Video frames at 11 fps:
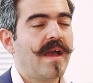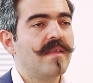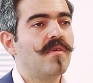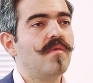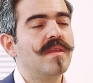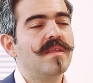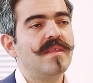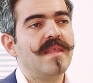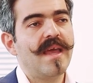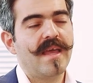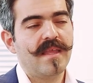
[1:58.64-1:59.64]
And only
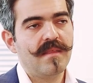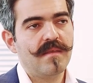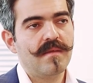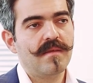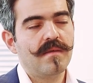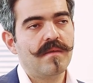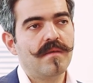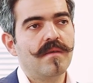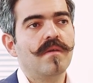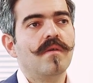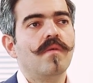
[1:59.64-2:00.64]
then
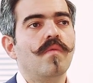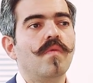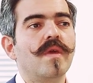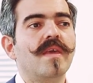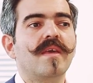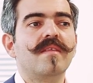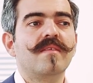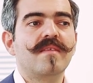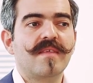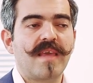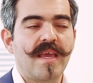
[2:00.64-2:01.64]
we can
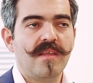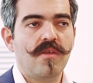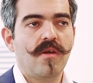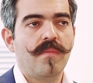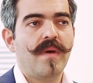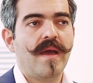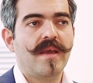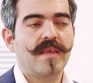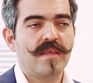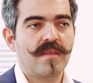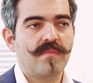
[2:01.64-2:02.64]
scale it up
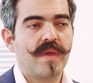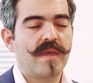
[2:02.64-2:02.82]
and get it